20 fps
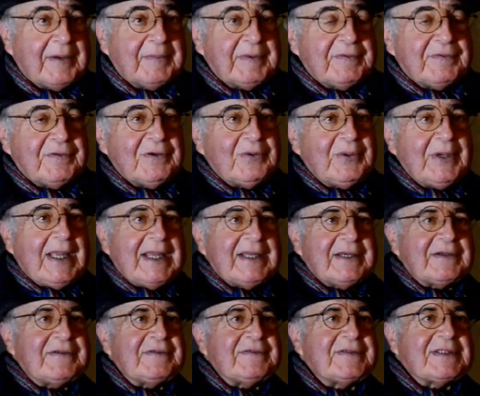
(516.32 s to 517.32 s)
before we head
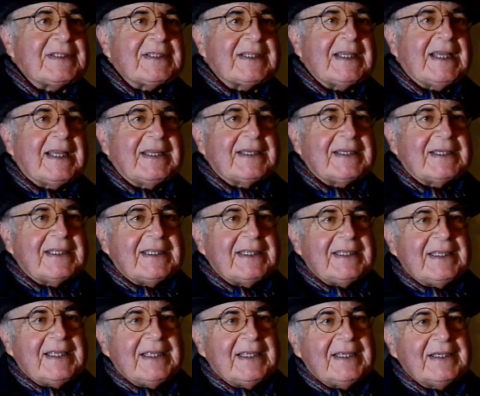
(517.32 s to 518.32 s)
off to the
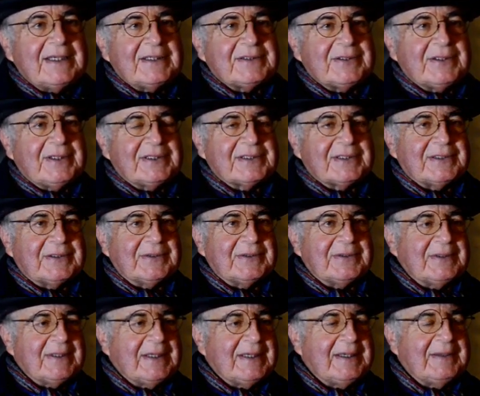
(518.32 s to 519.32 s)
Henley
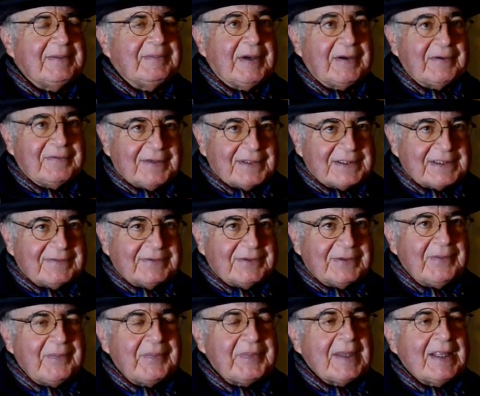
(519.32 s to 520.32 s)
Traditional Boat
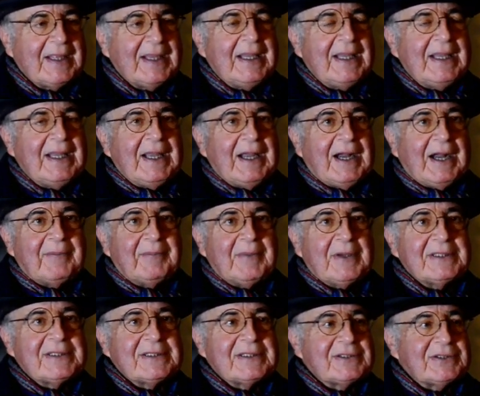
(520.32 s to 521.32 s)
Festival, I must